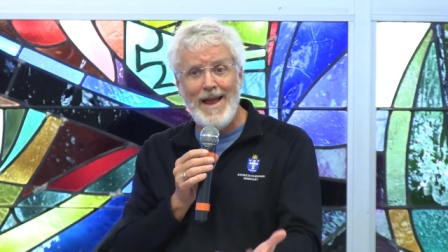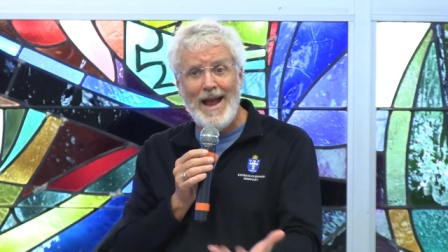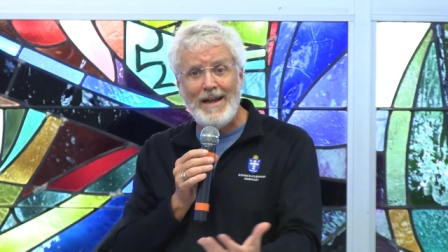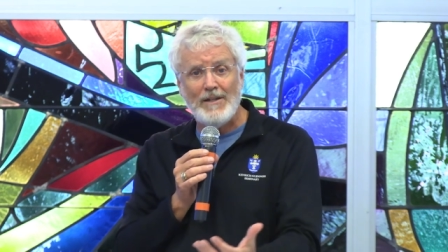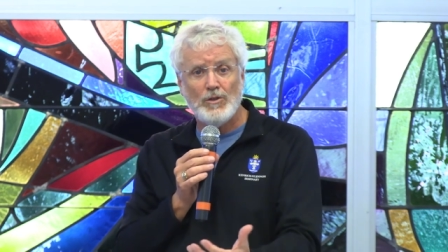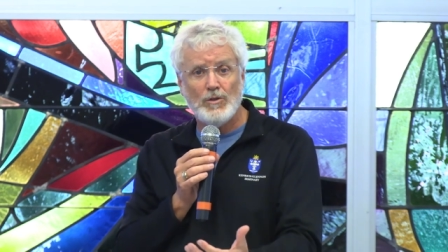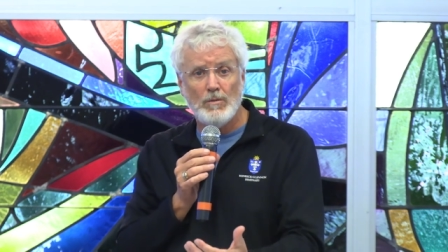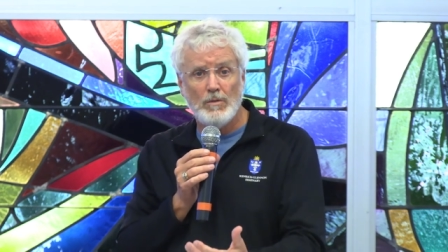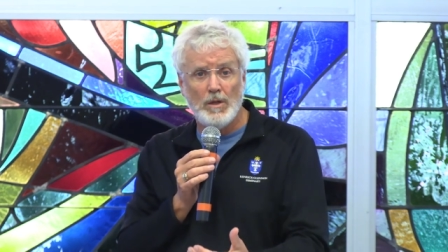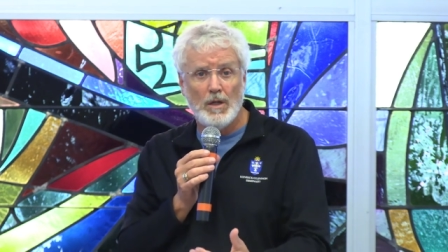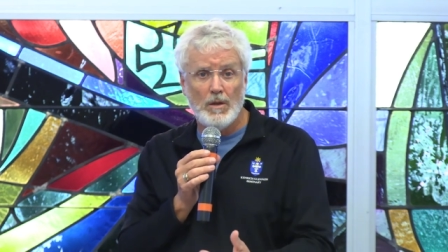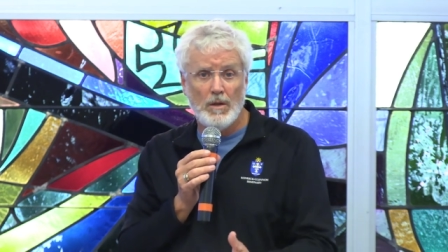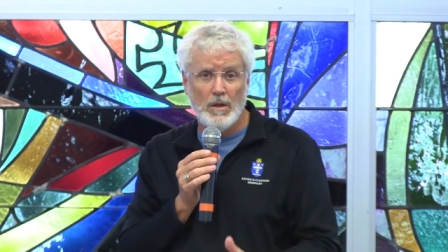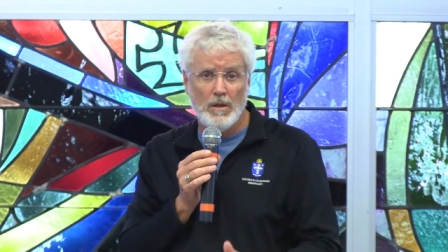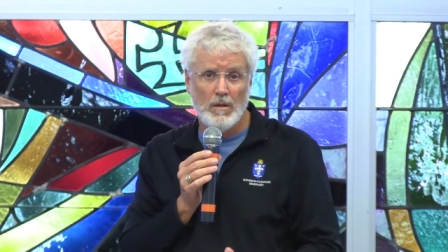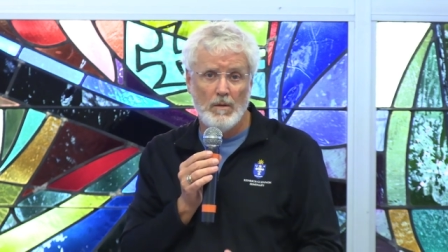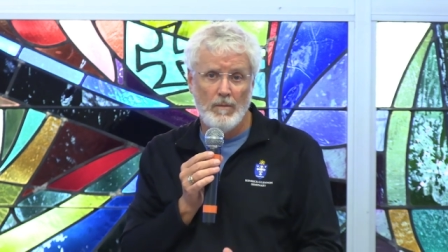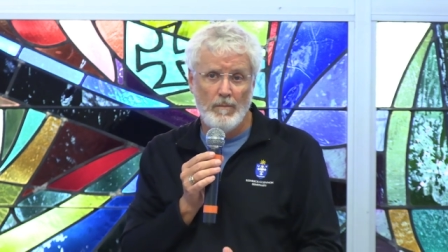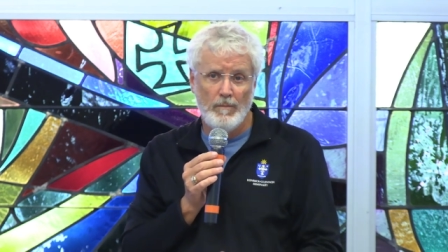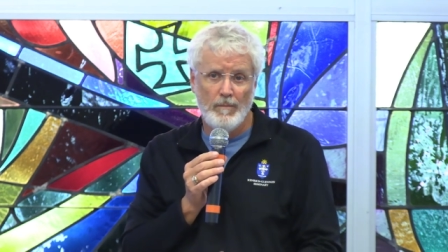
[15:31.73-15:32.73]
Nazareth,
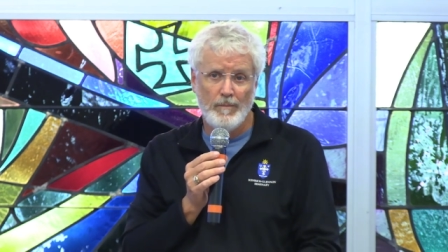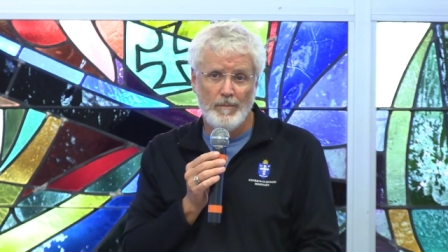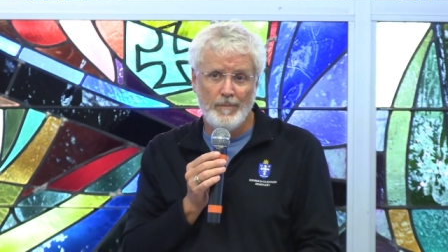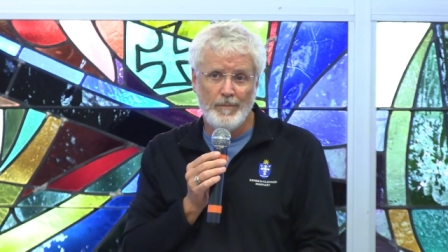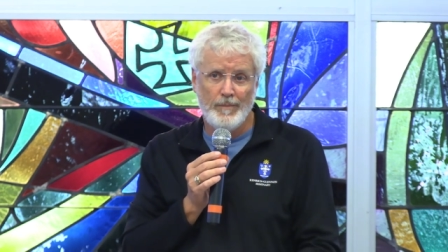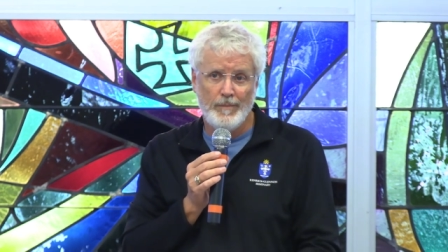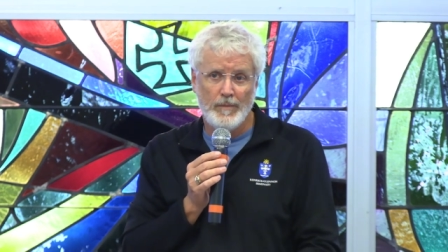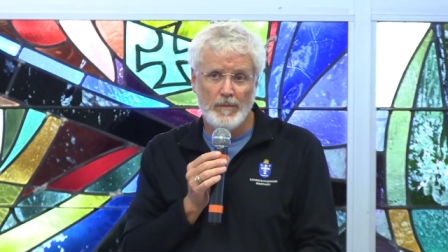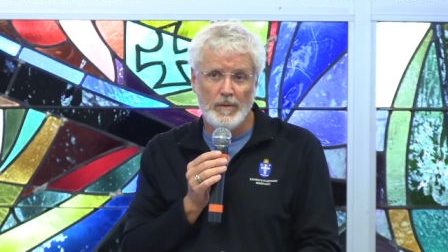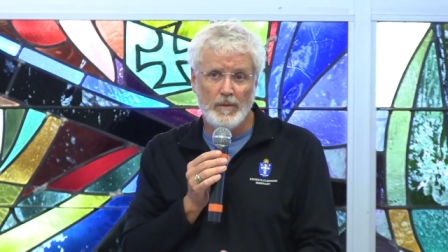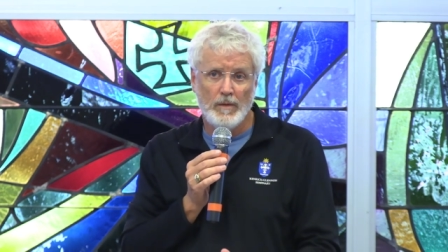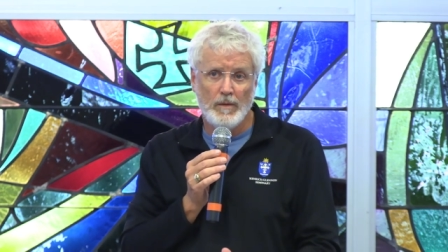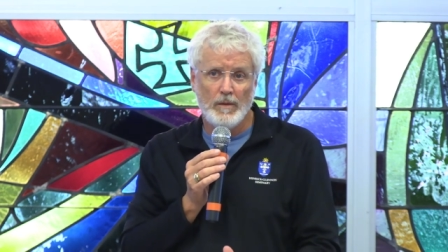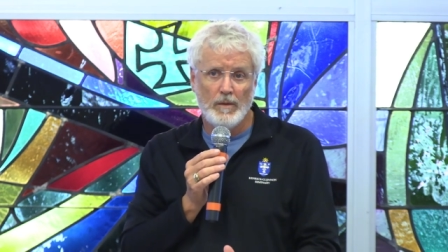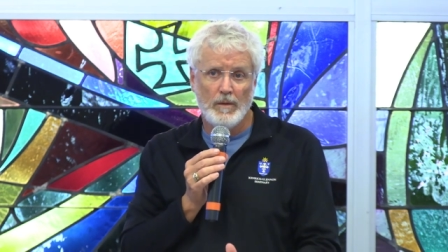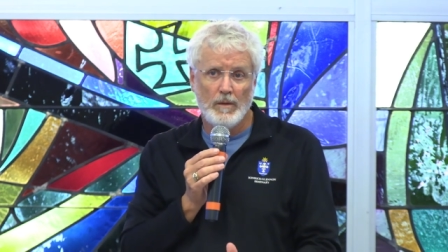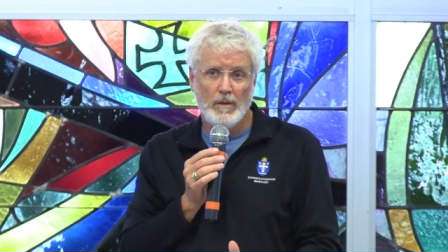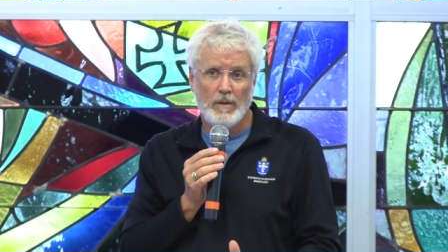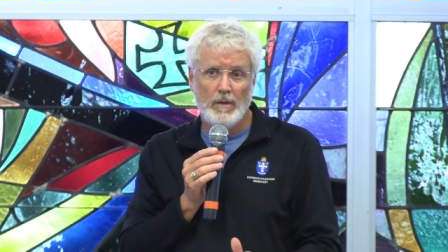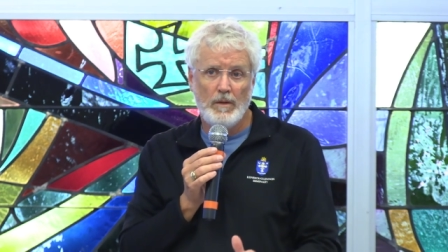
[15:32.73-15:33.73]

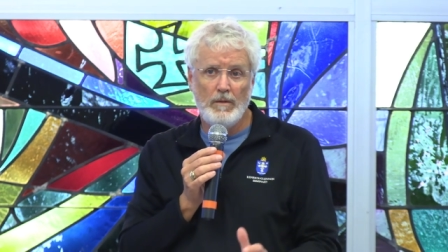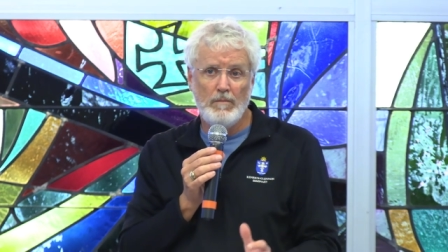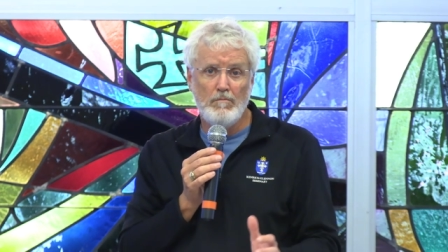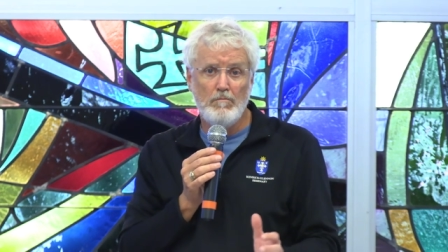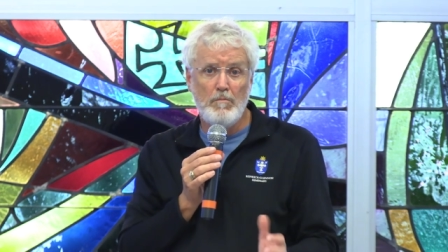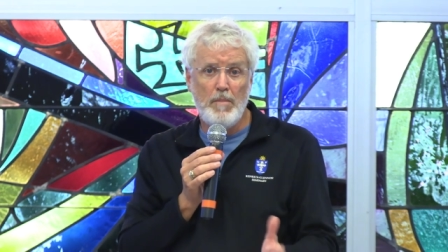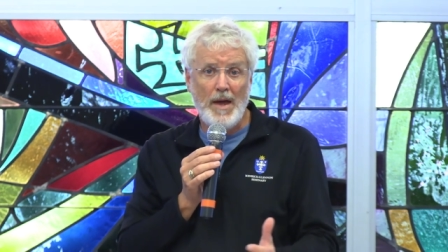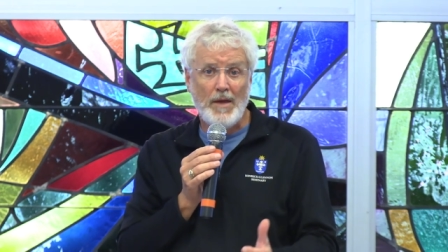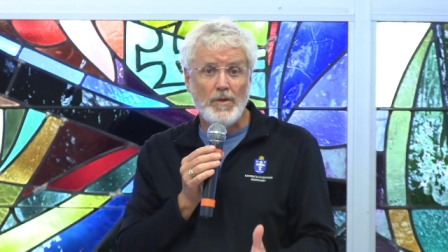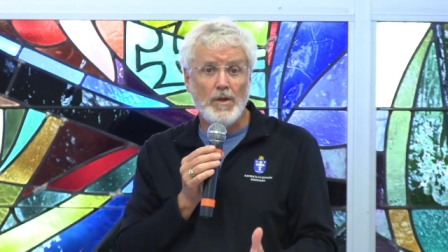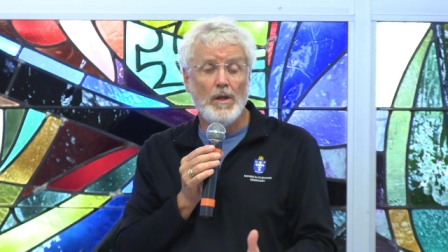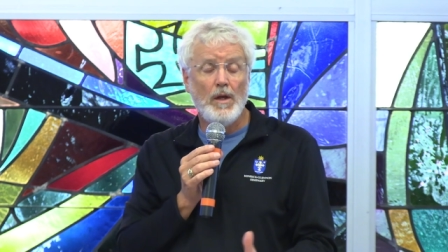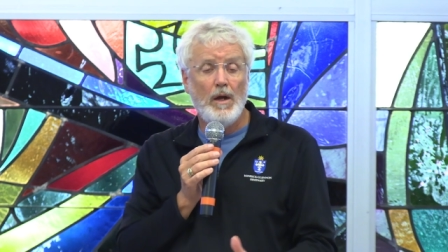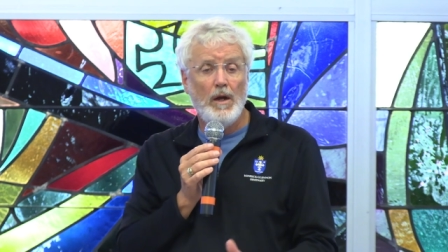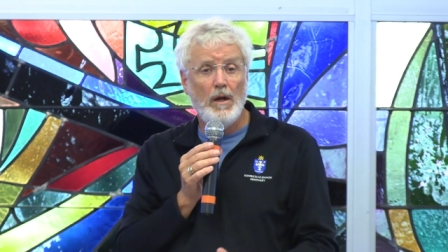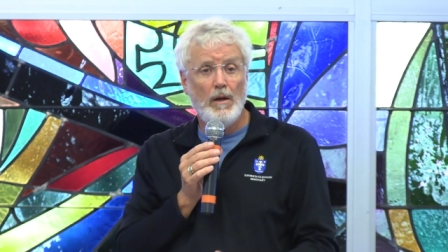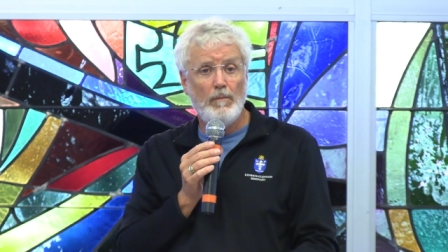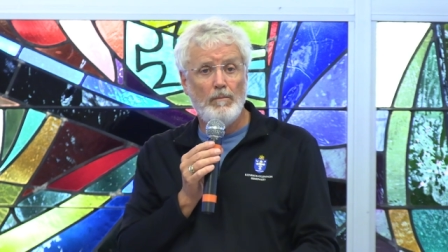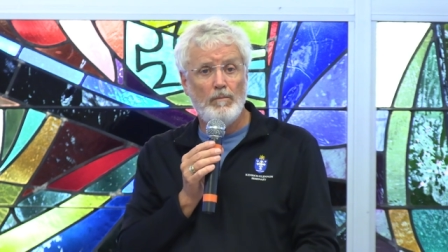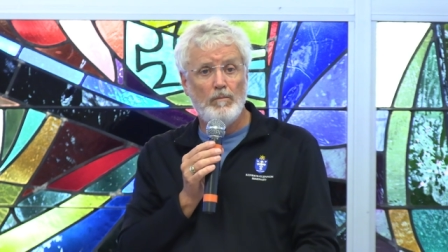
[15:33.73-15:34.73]
in
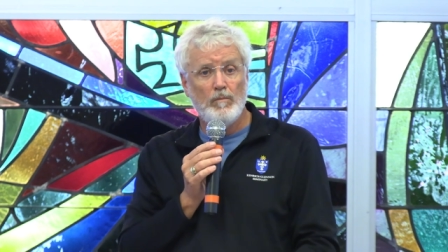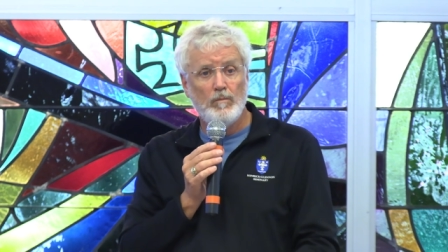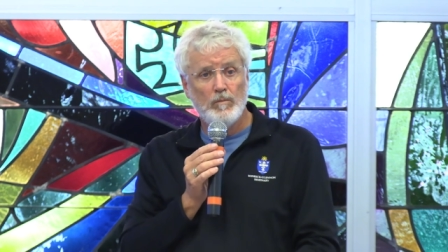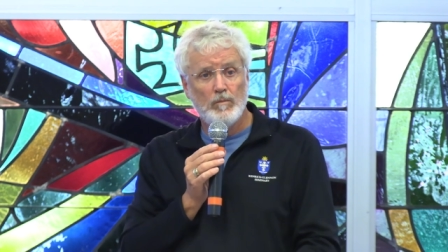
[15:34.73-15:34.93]
Bethlehem.